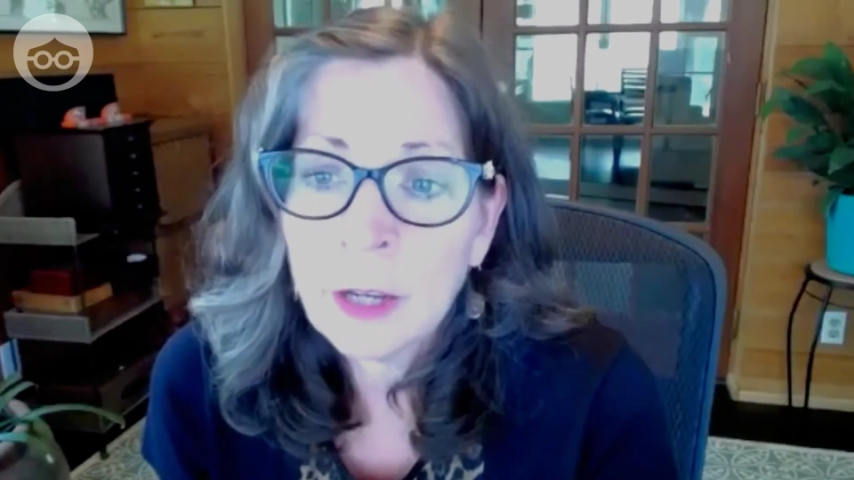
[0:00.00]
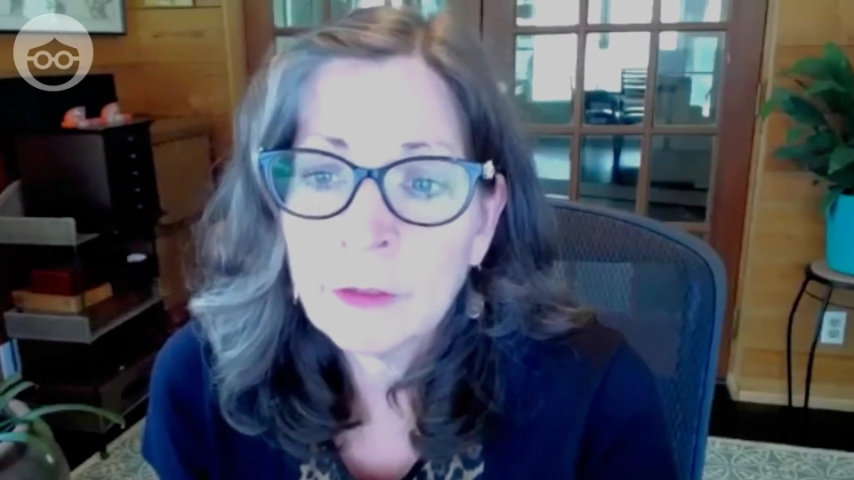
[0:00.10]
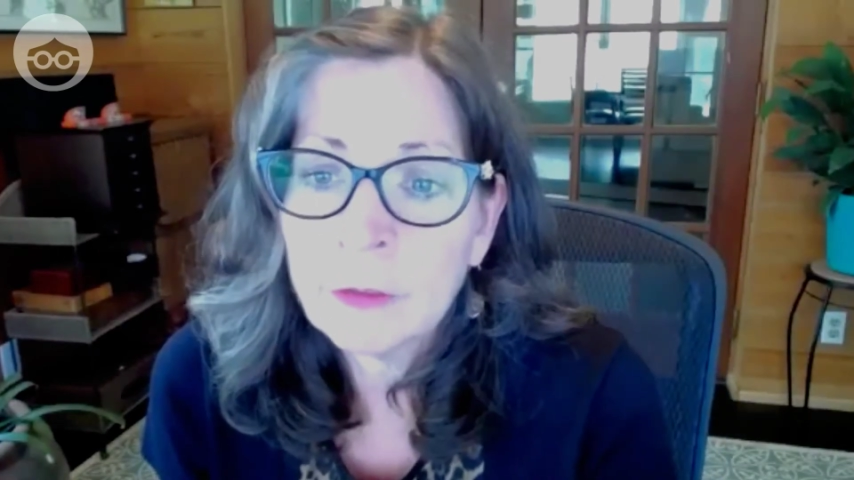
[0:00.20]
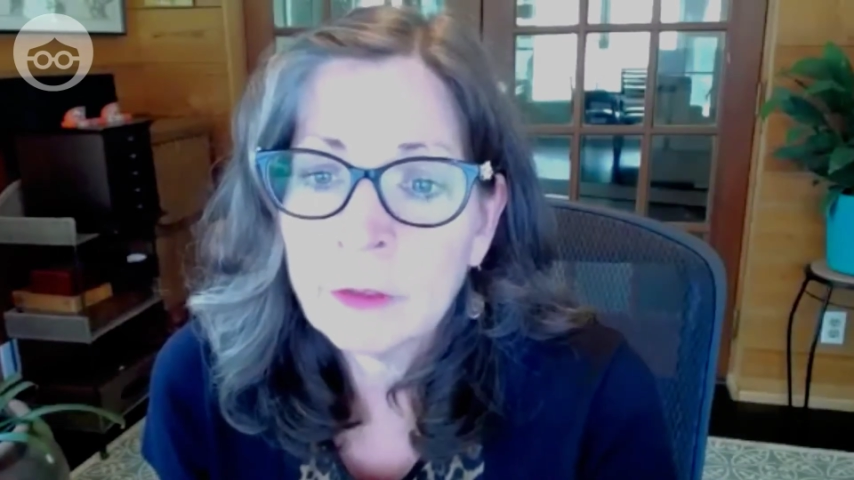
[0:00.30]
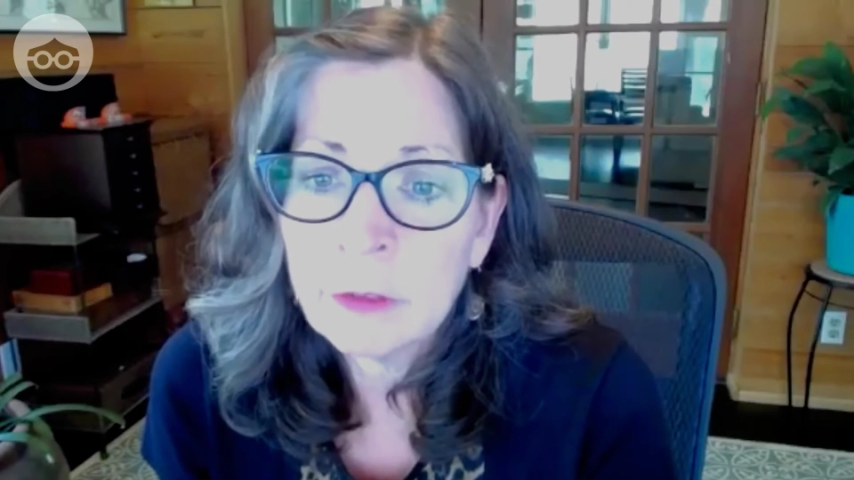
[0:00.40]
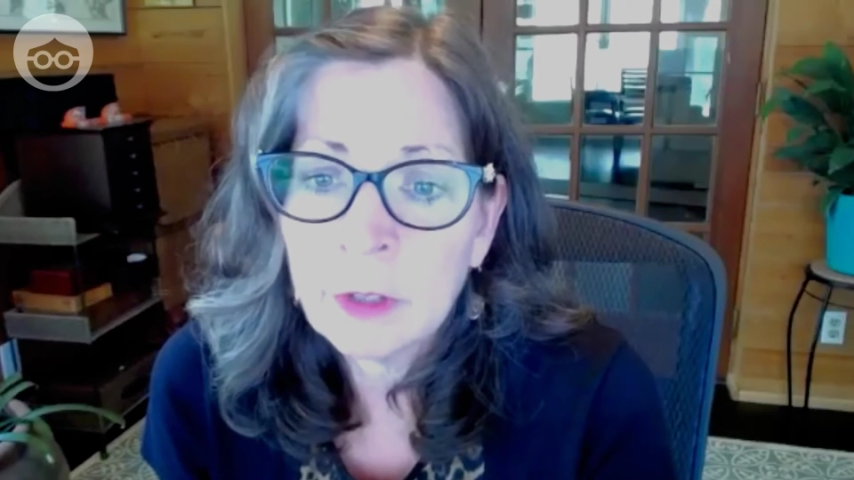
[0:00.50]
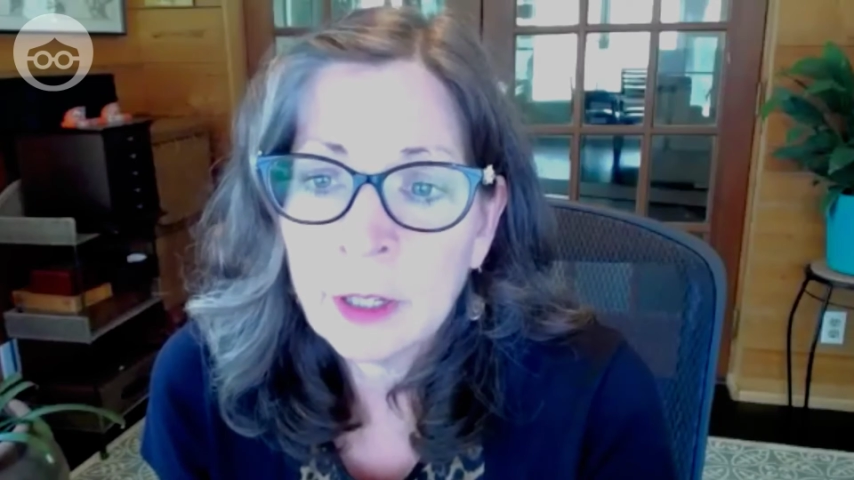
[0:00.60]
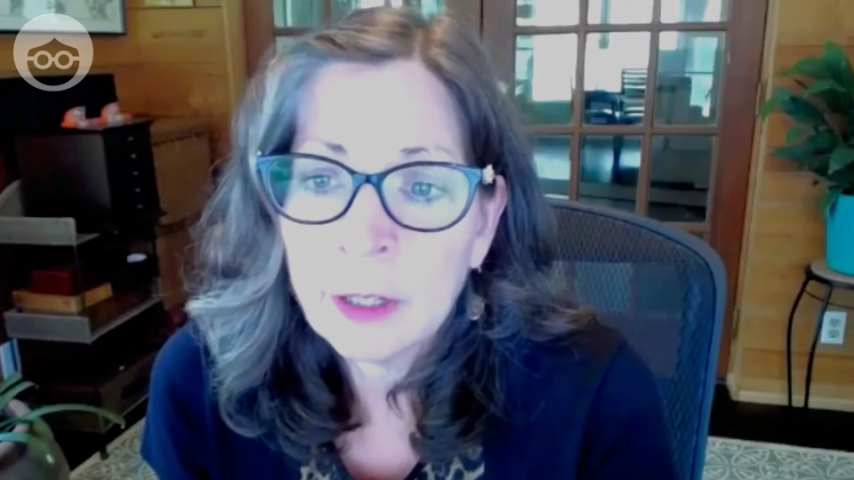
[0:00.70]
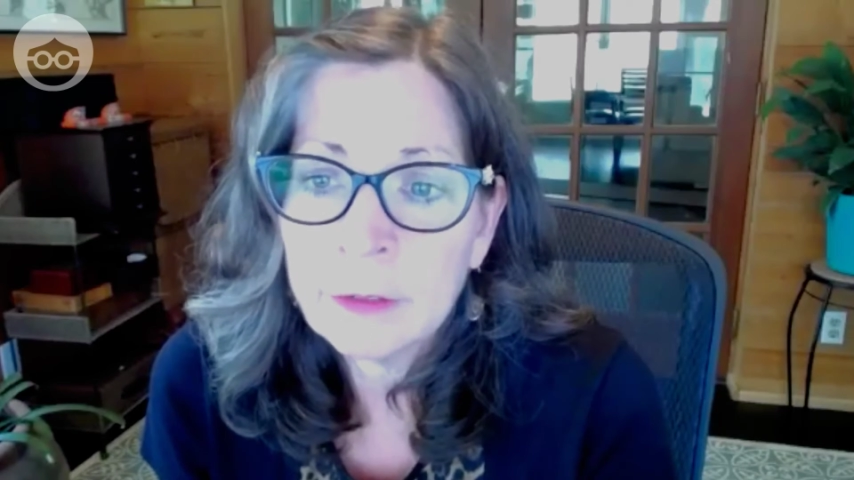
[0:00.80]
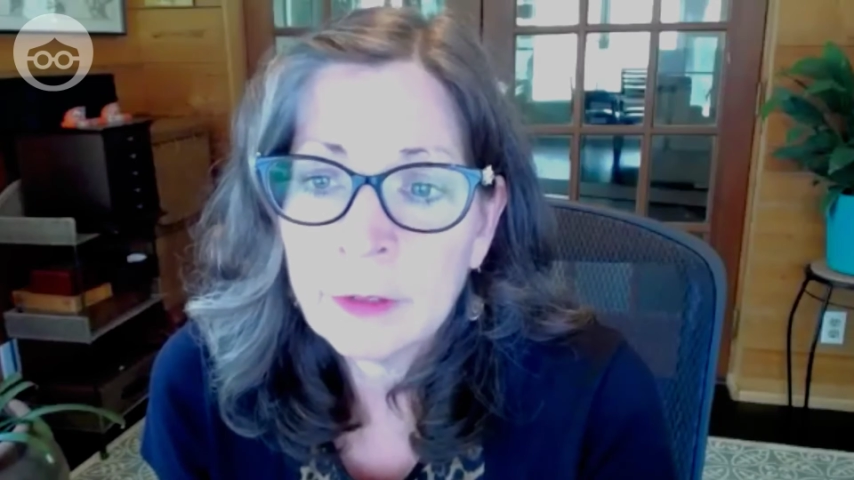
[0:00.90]
have
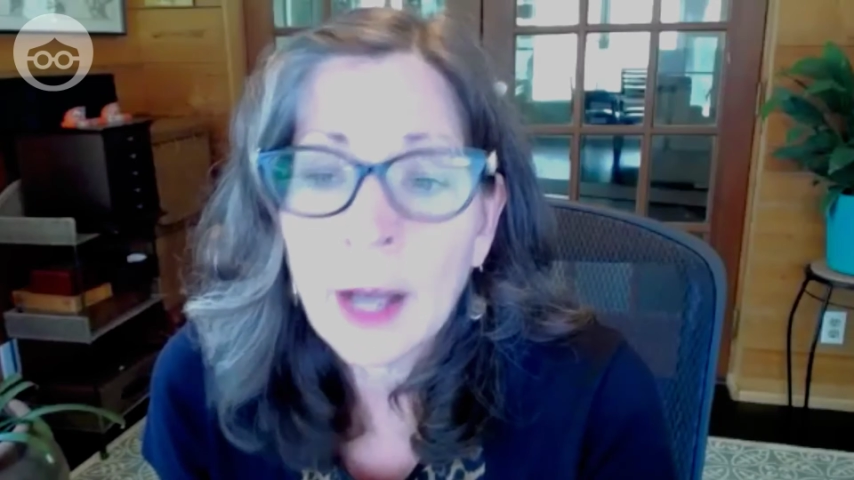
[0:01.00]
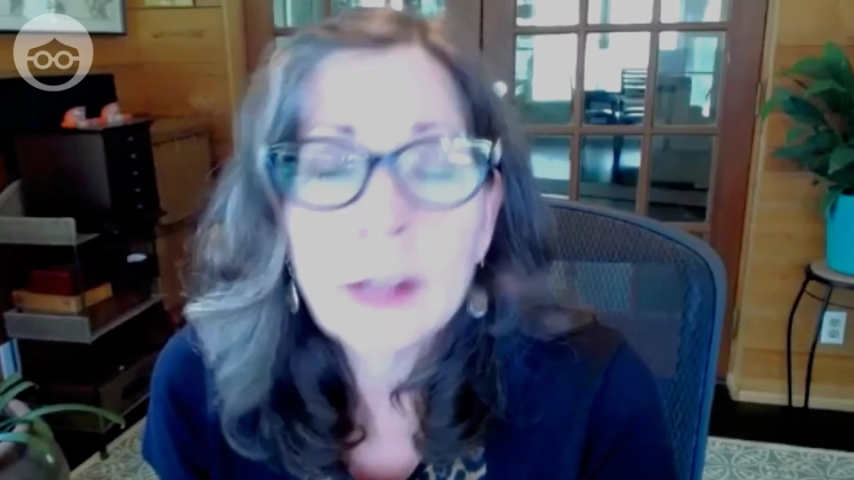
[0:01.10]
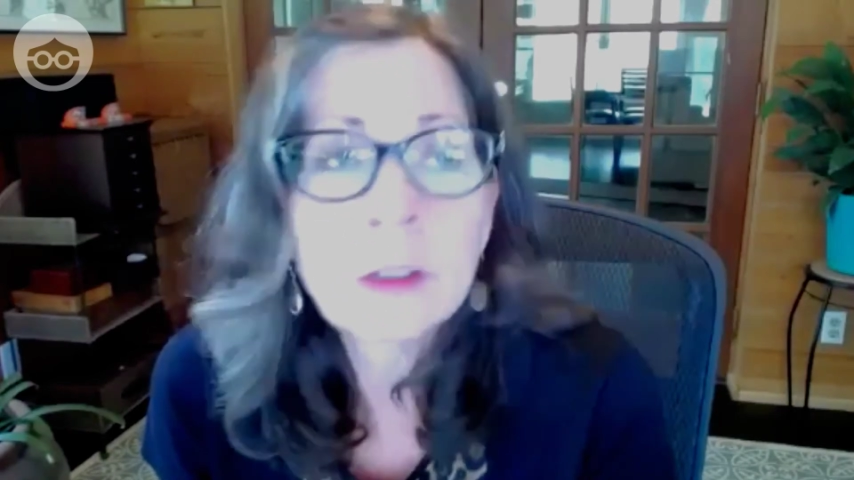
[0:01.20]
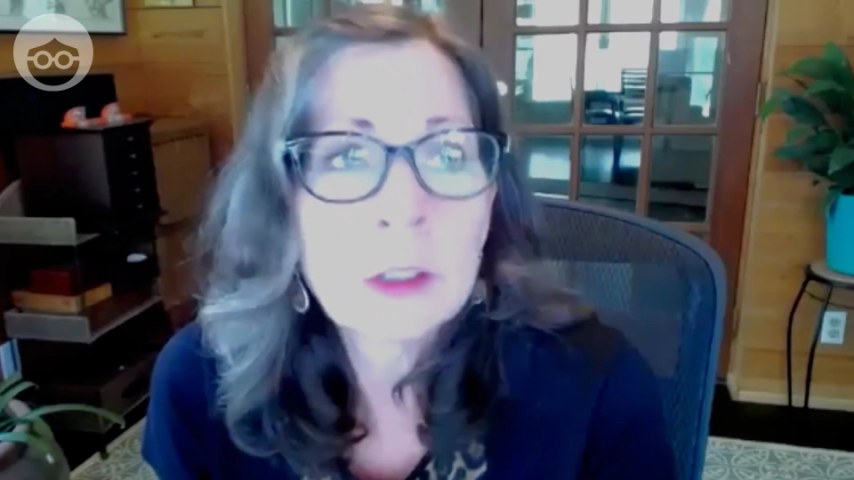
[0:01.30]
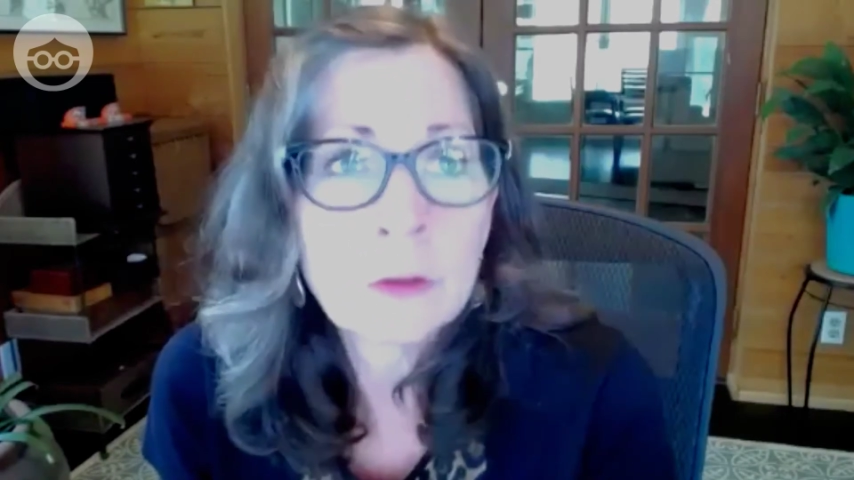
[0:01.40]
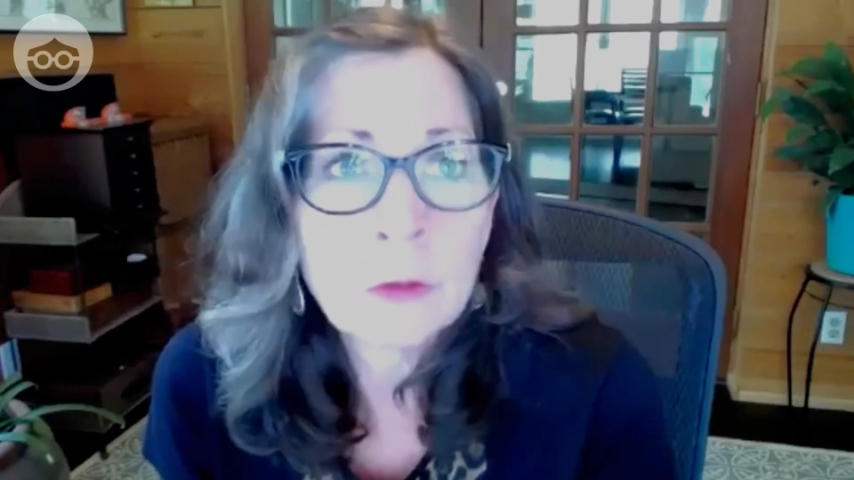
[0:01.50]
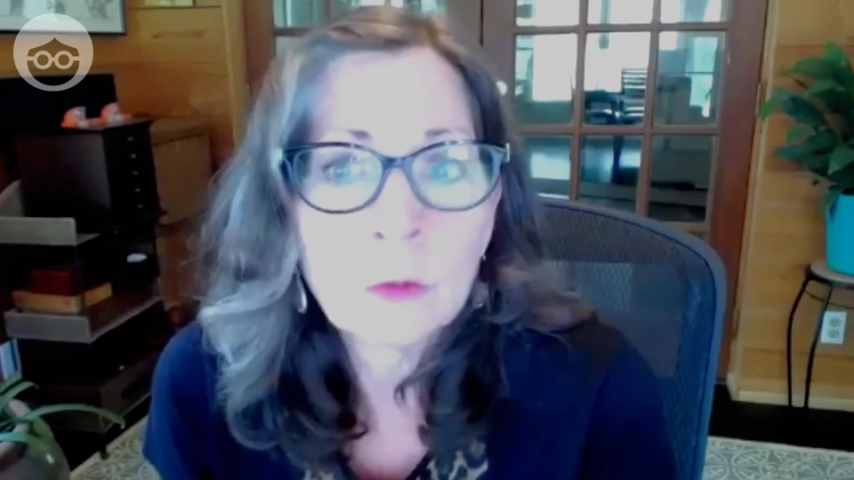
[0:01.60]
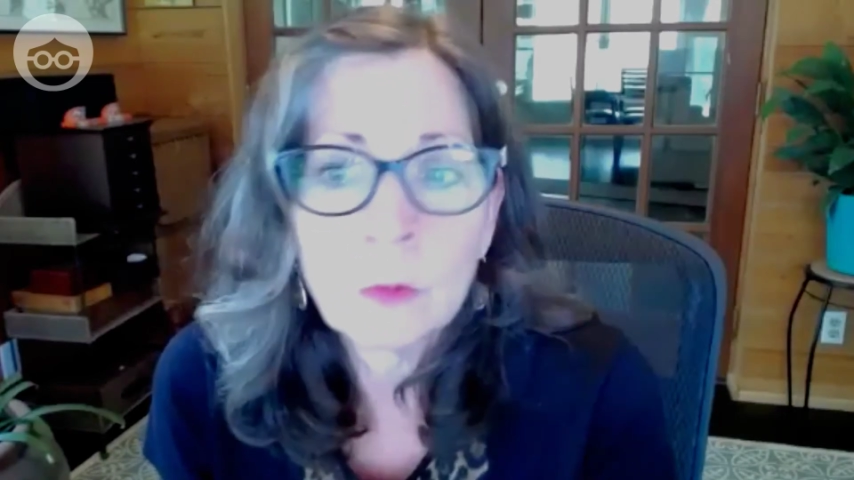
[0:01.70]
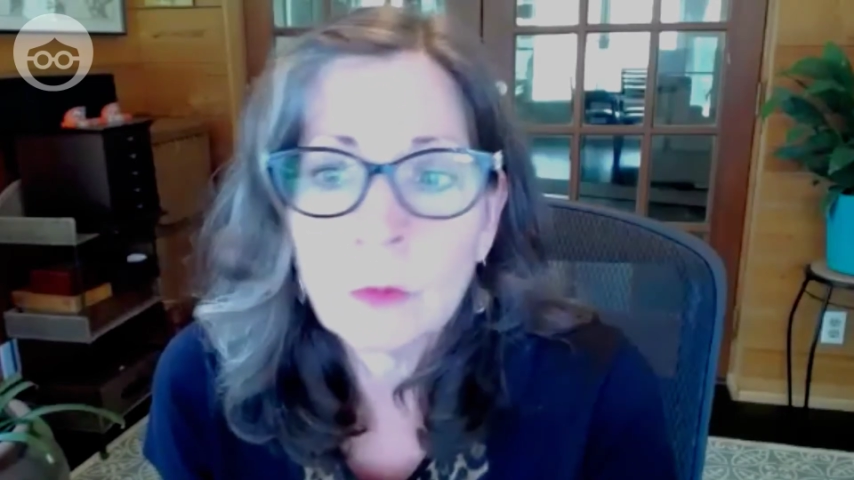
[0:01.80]
lots of